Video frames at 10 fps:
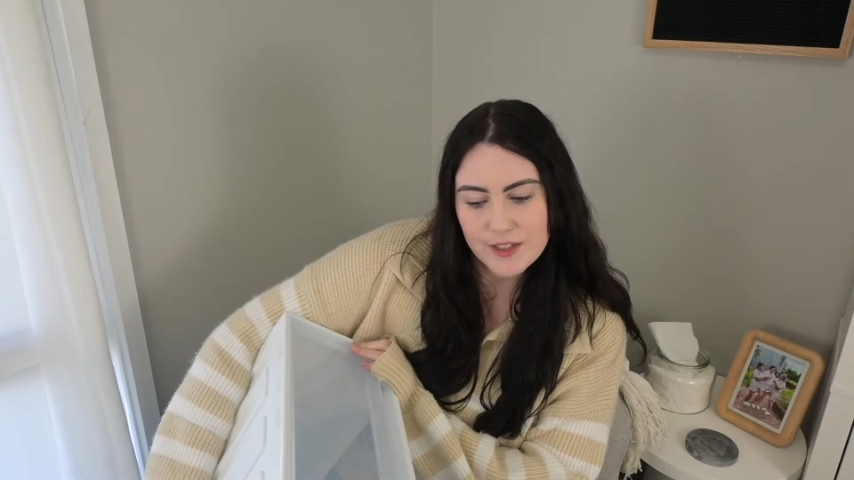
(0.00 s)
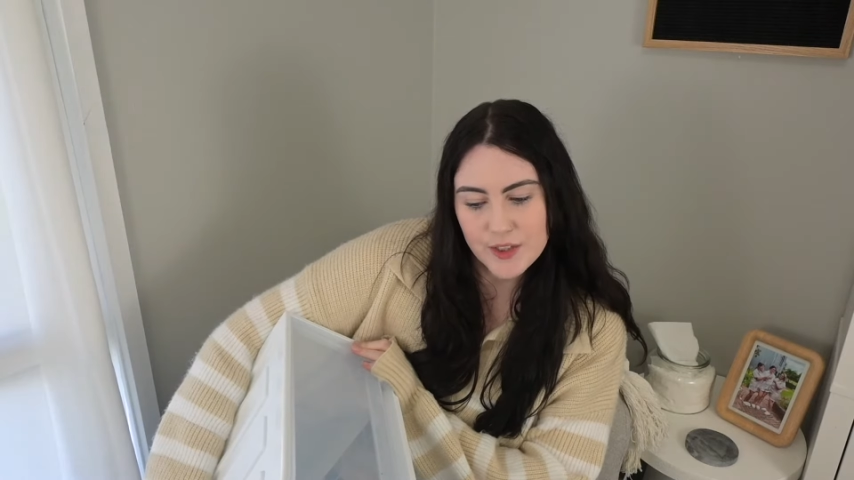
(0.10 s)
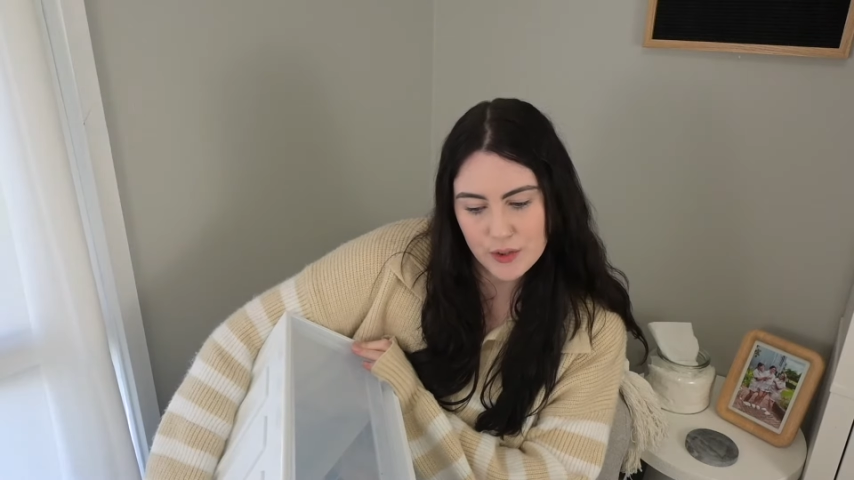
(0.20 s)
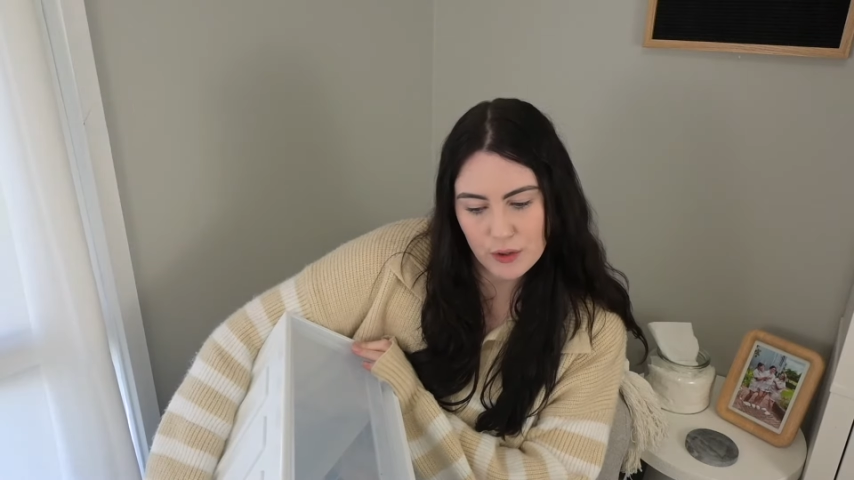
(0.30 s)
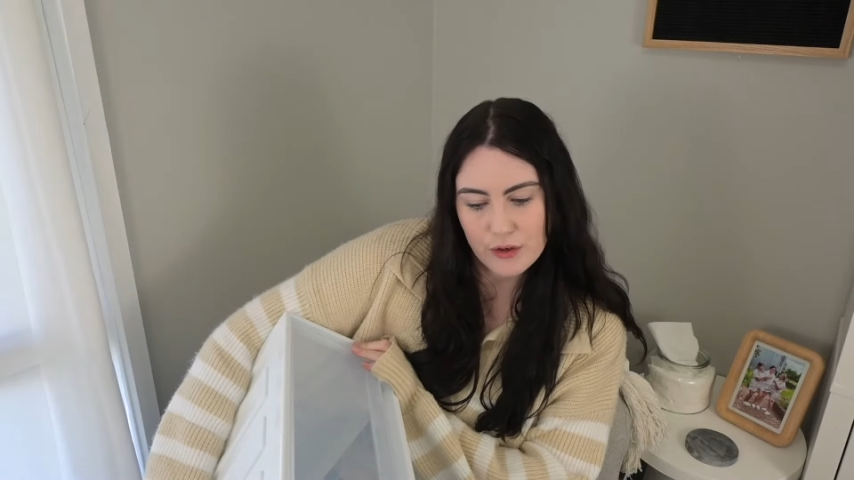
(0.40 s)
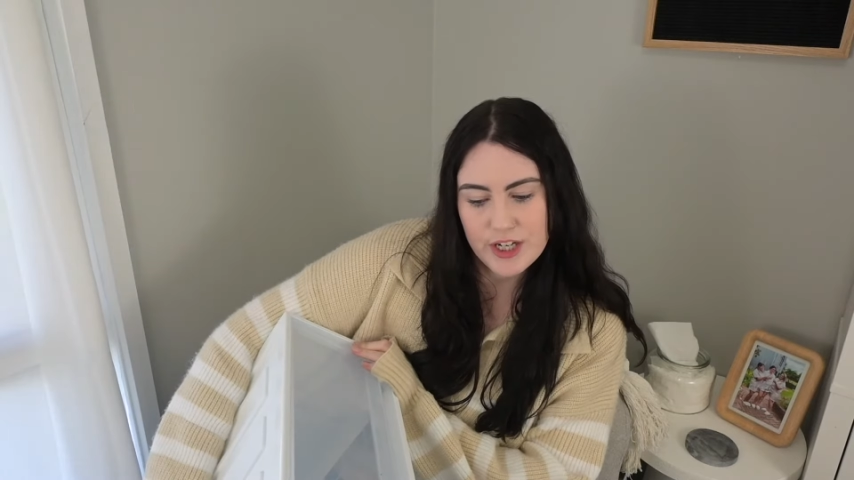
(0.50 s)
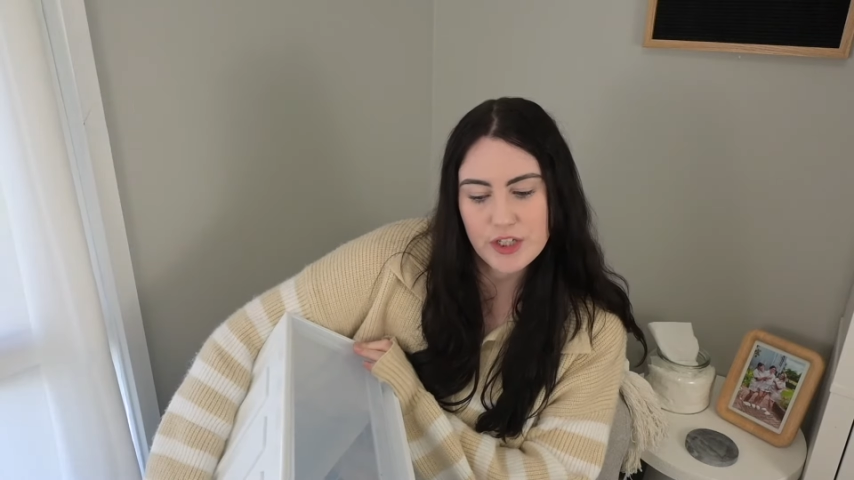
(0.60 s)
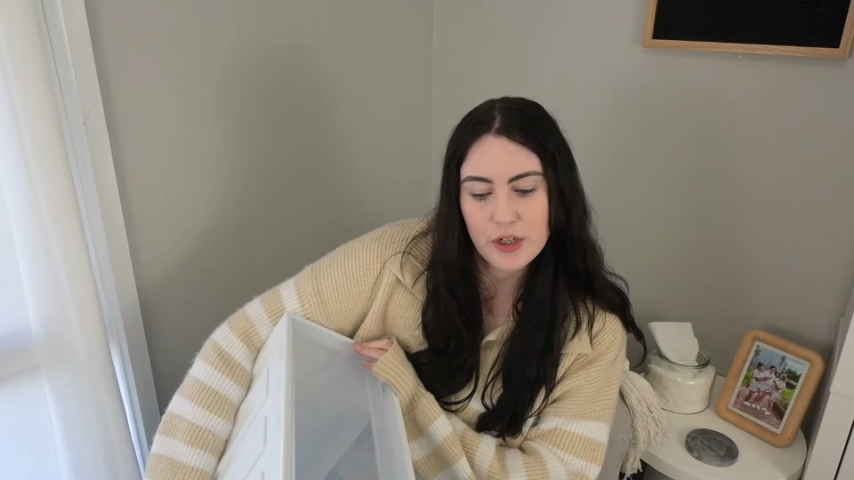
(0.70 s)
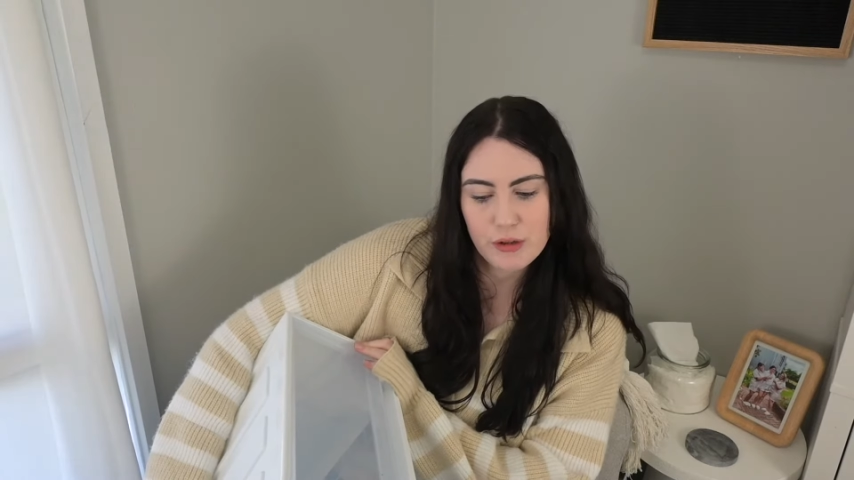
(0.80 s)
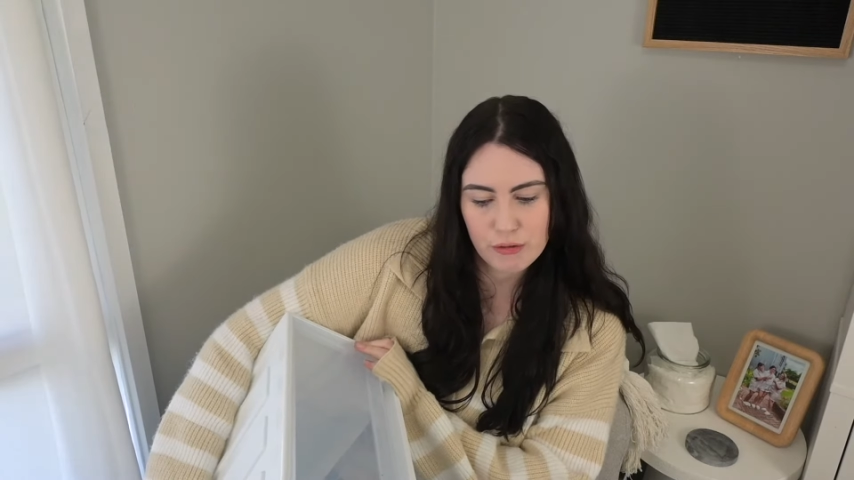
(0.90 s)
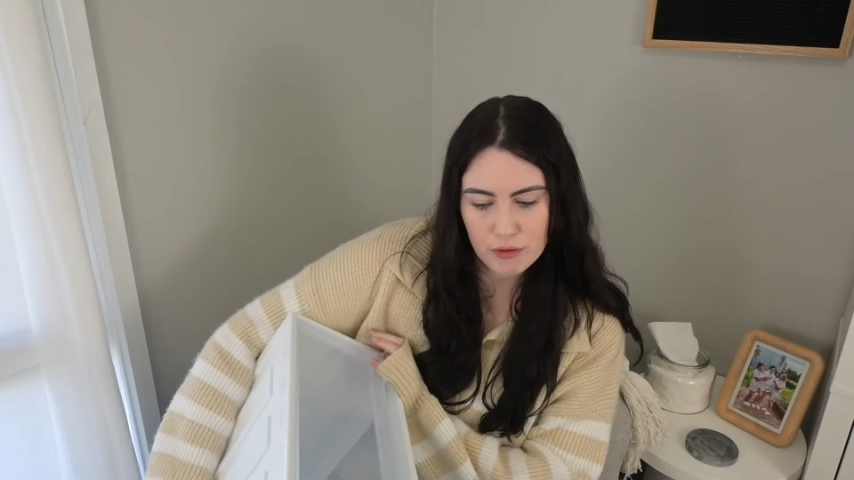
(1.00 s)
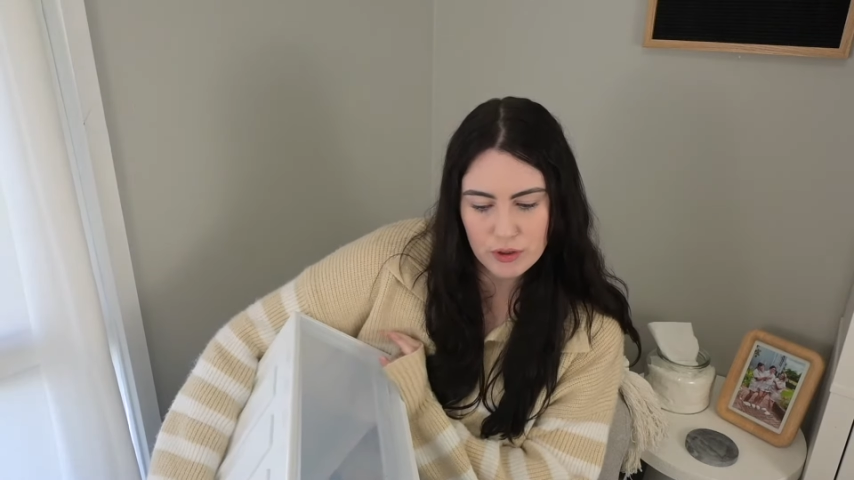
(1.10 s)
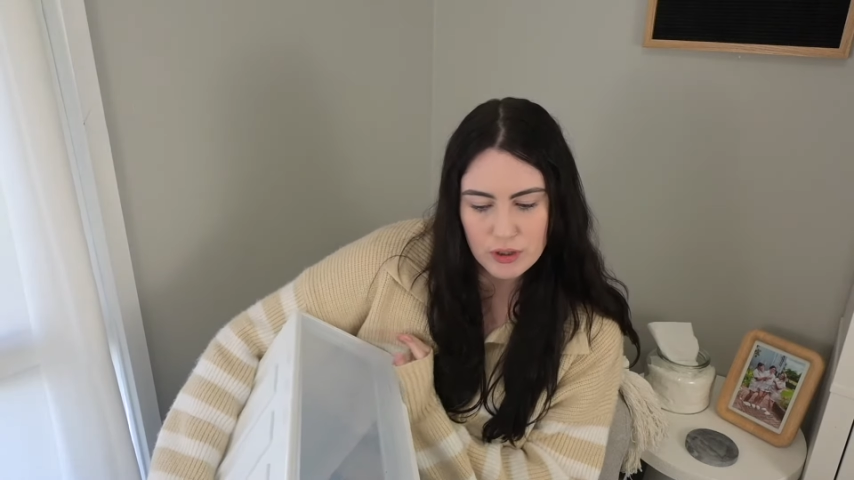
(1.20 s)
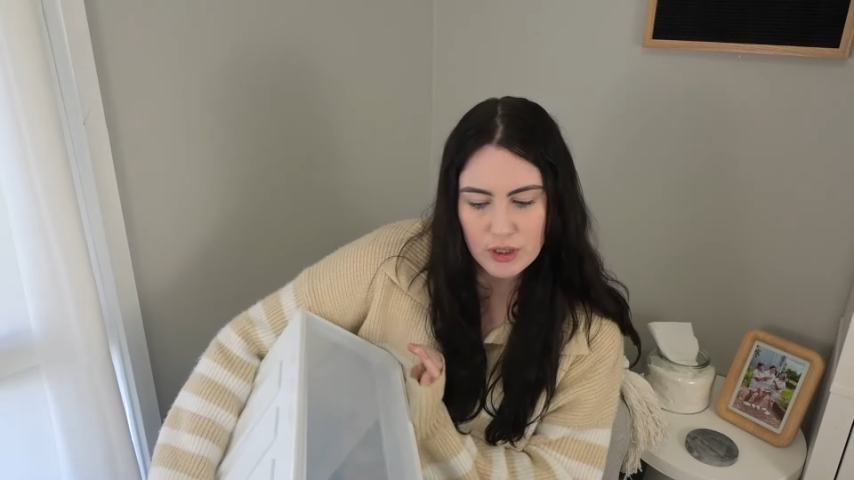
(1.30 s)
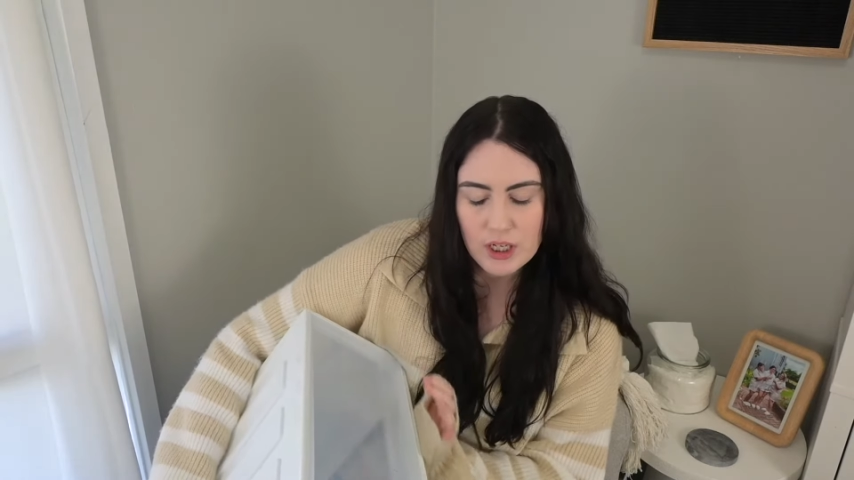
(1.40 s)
Storage Drawer.